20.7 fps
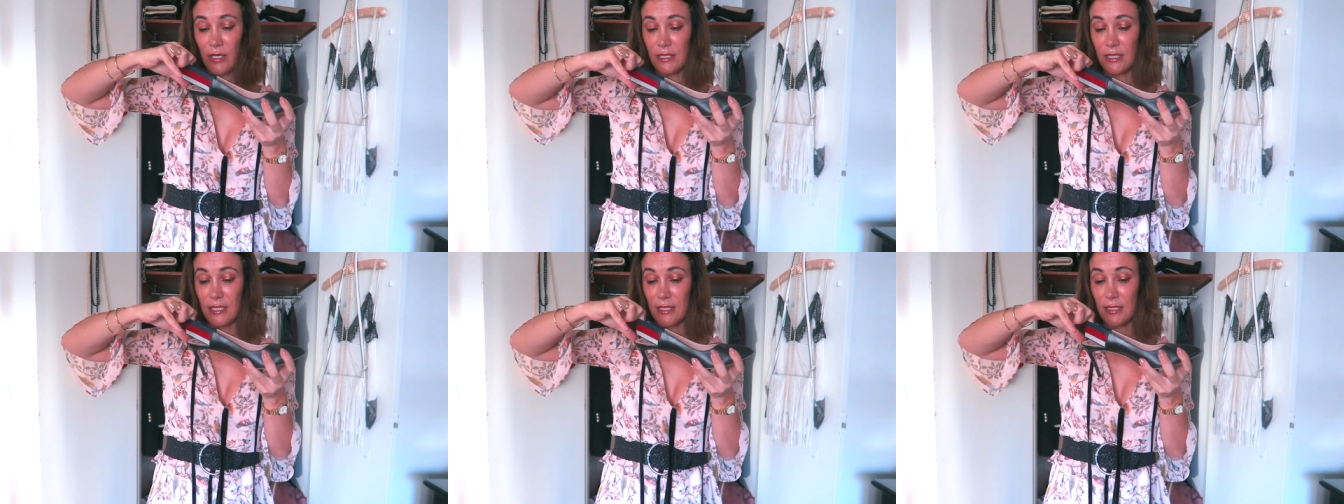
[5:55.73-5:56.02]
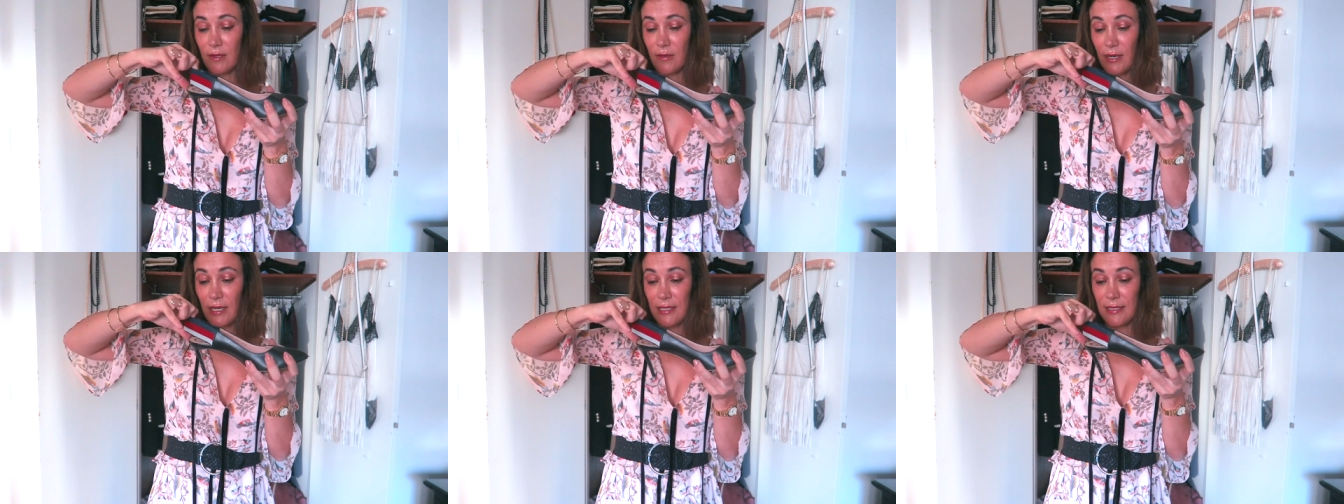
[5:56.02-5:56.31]
it
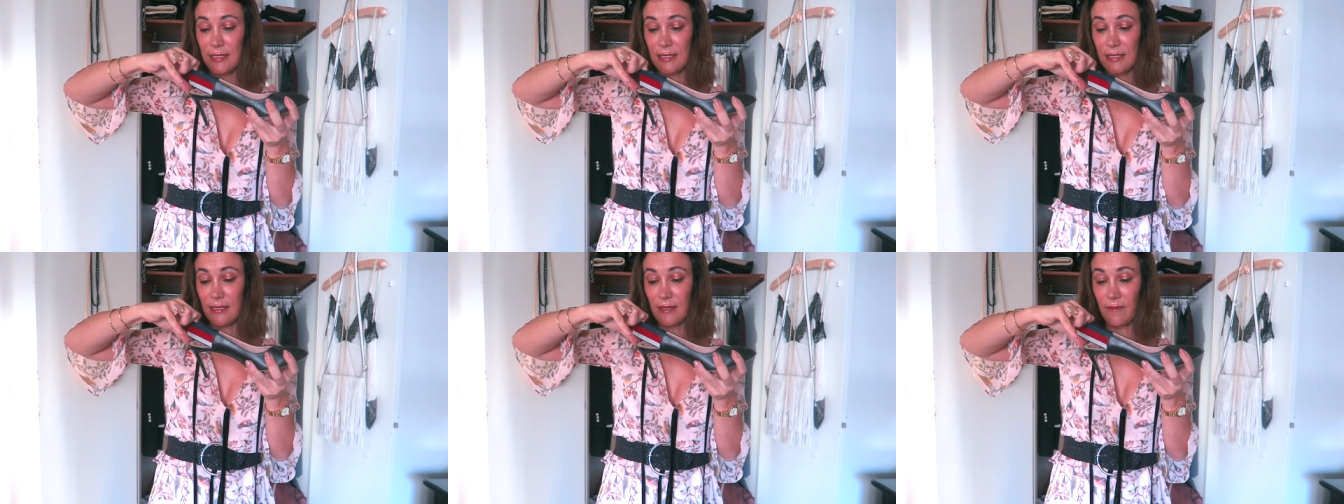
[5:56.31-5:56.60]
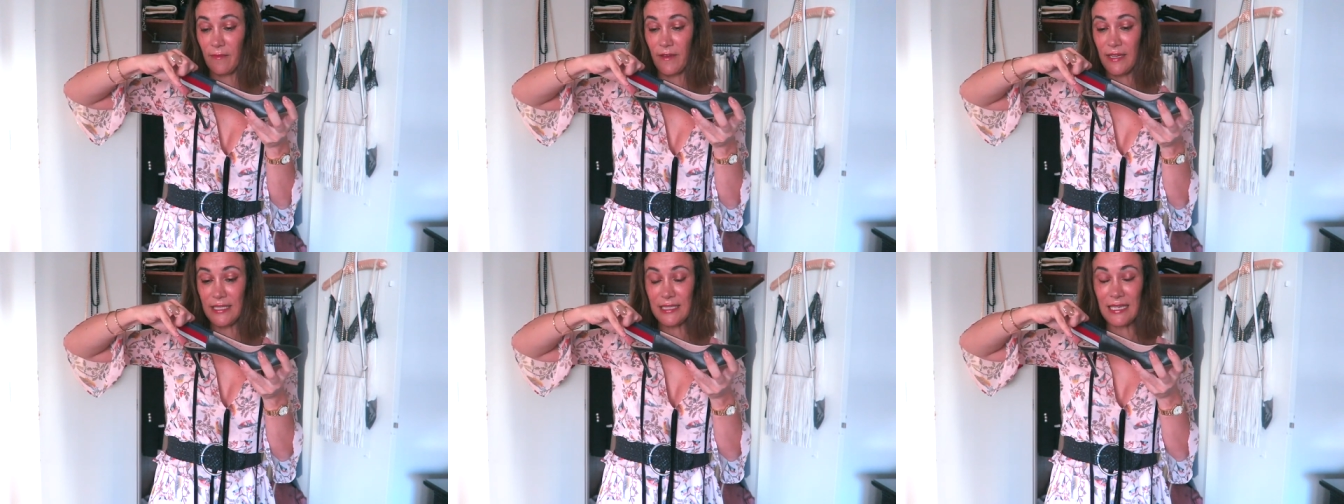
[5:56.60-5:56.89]
just creates this
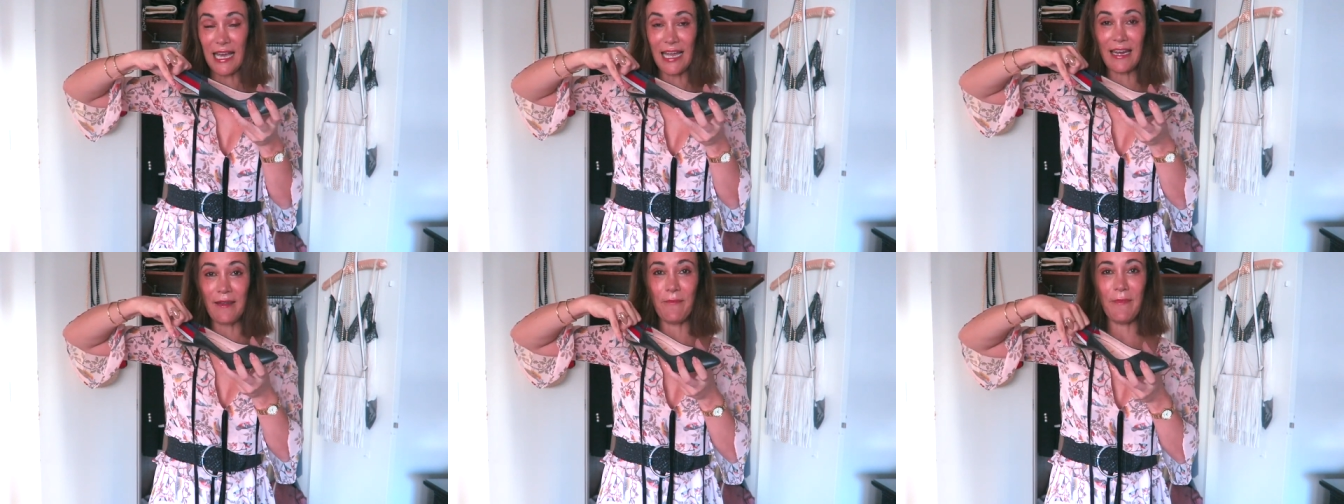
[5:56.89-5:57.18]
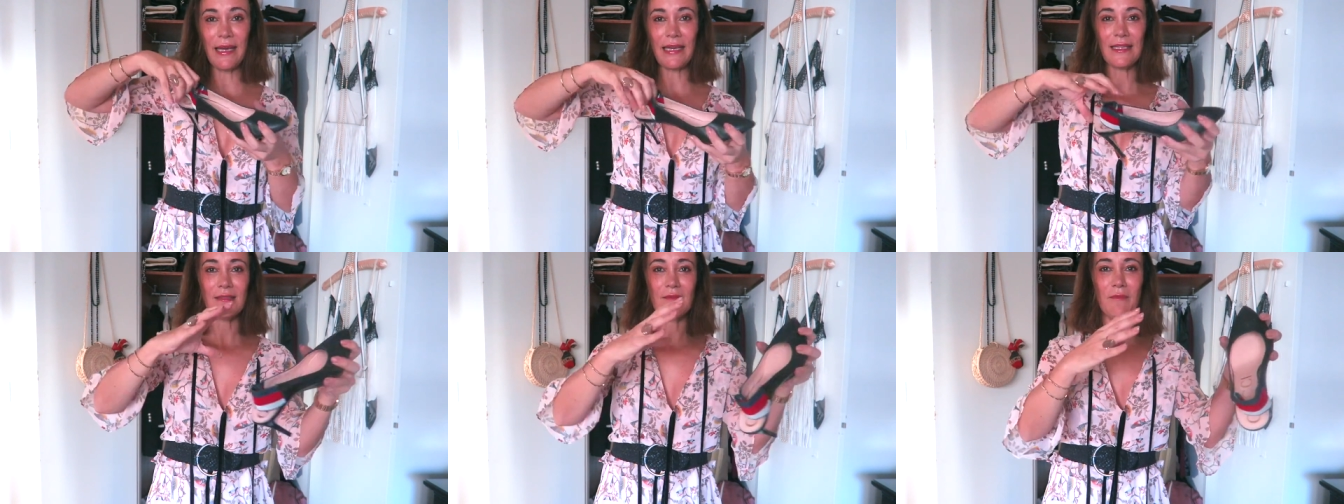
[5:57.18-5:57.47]
vent and it
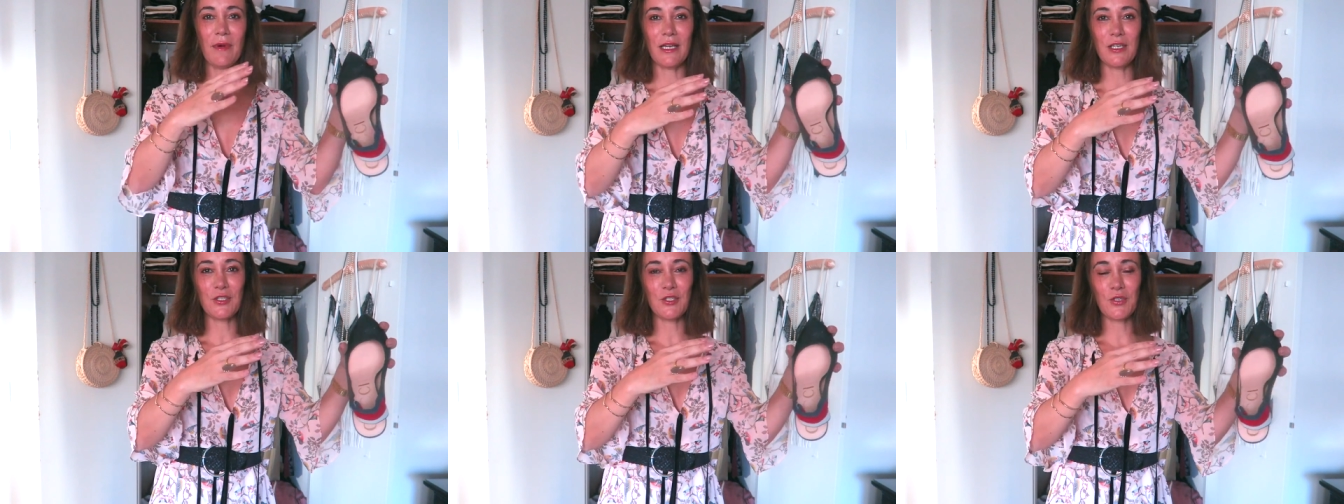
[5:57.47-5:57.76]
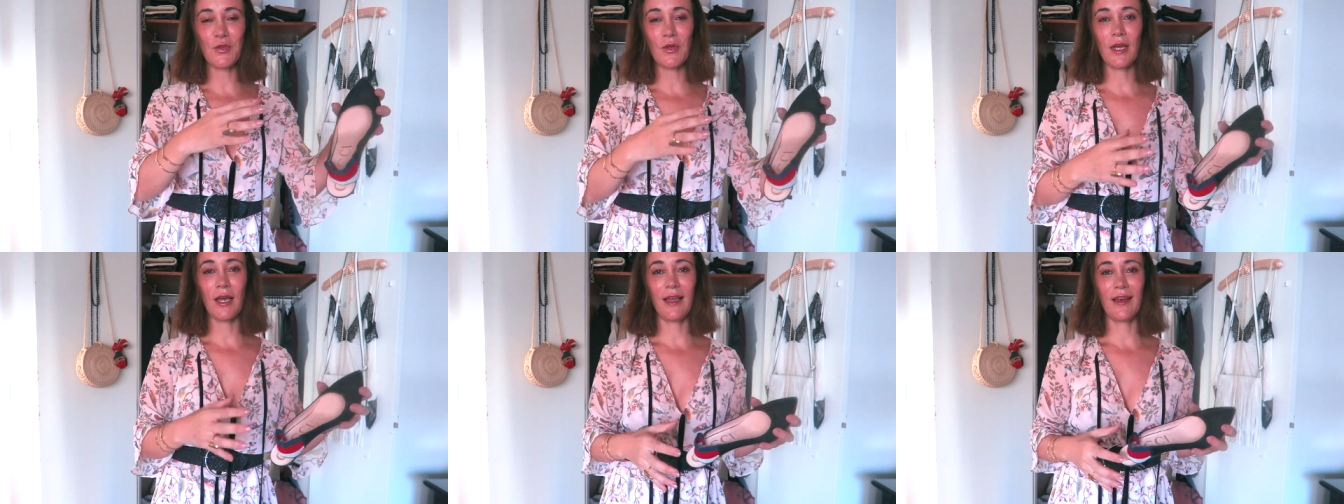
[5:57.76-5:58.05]
makes my
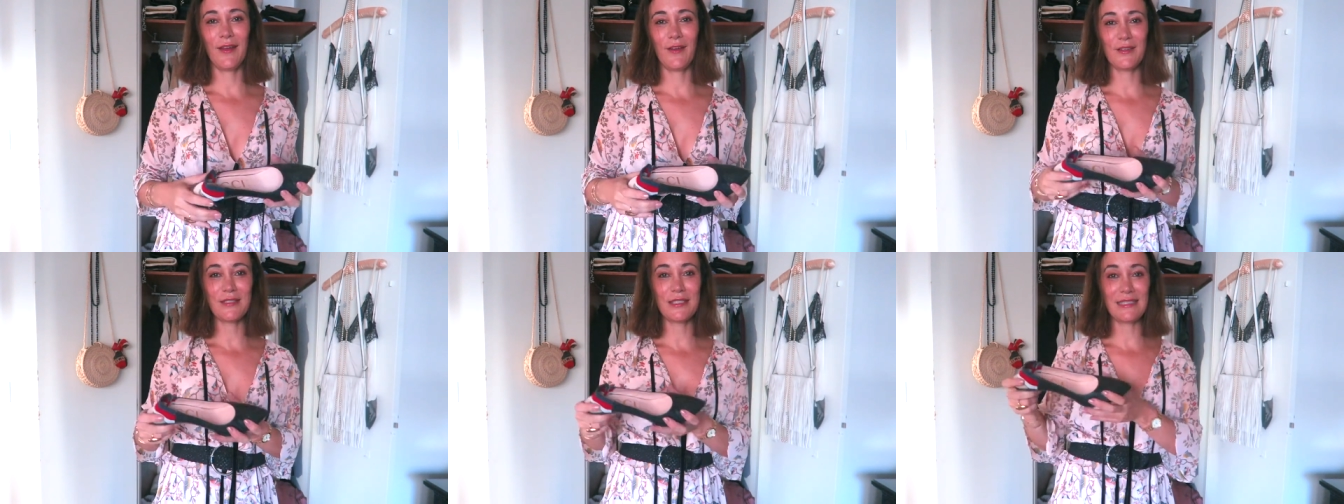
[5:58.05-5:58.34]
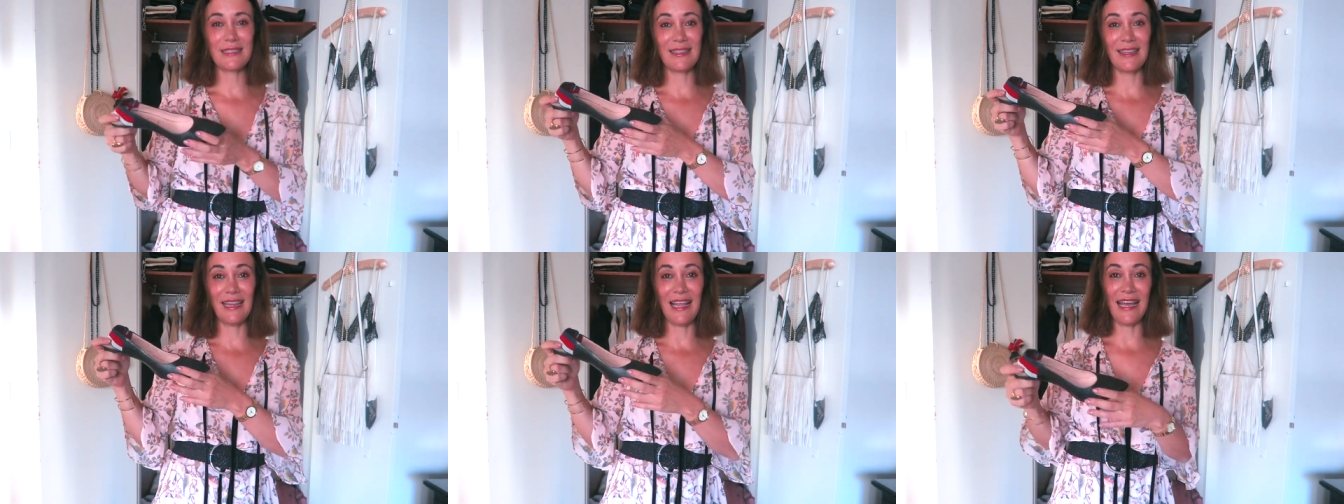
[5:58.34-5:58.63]
shoe kind of
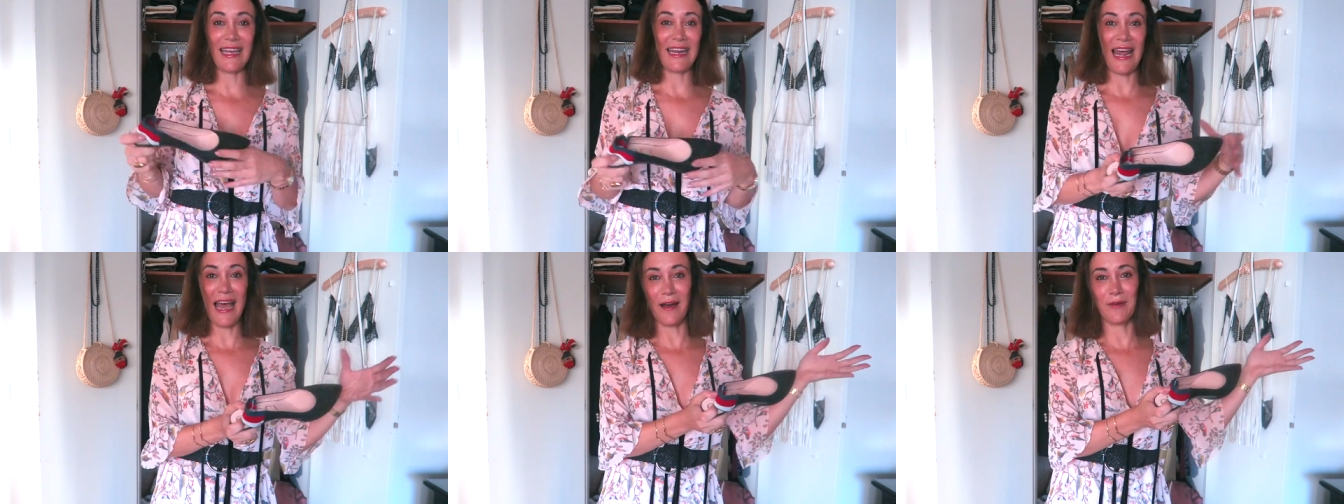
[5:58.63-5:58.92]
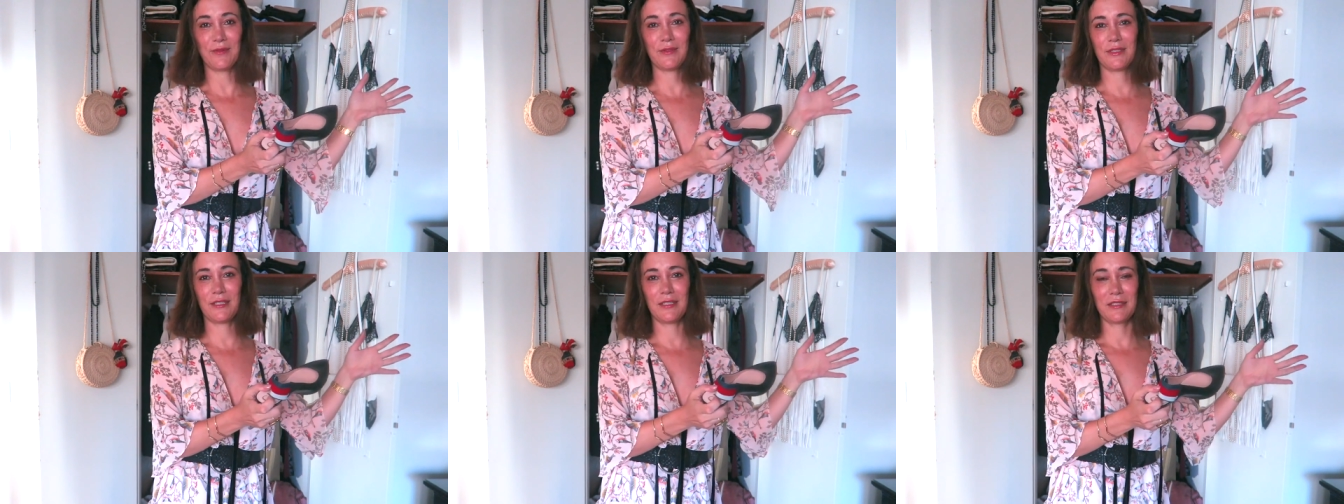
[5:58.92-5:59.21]
slide
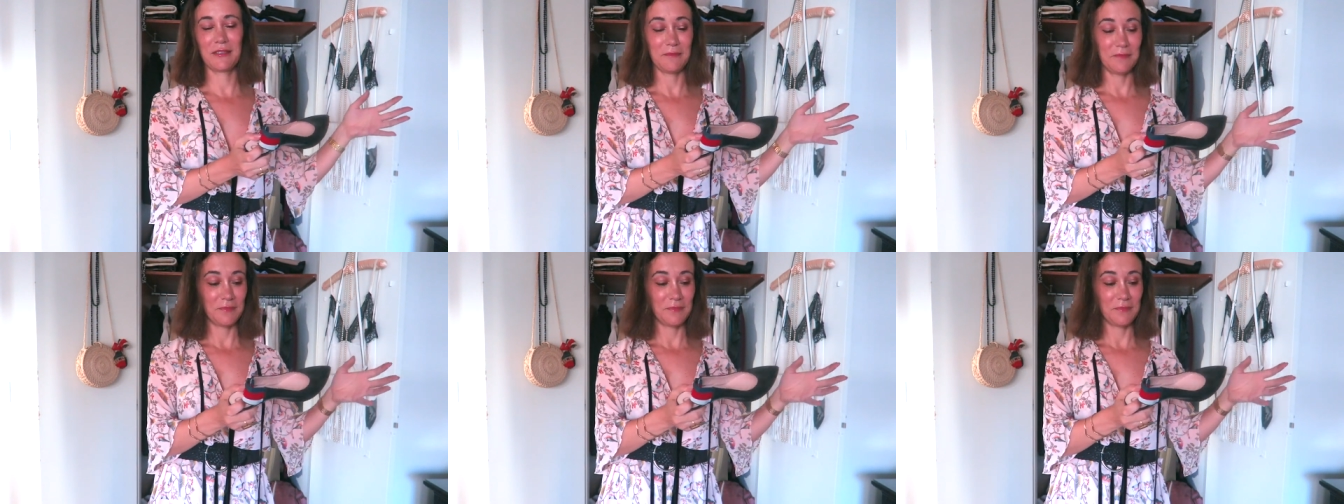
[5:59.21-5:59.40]
out.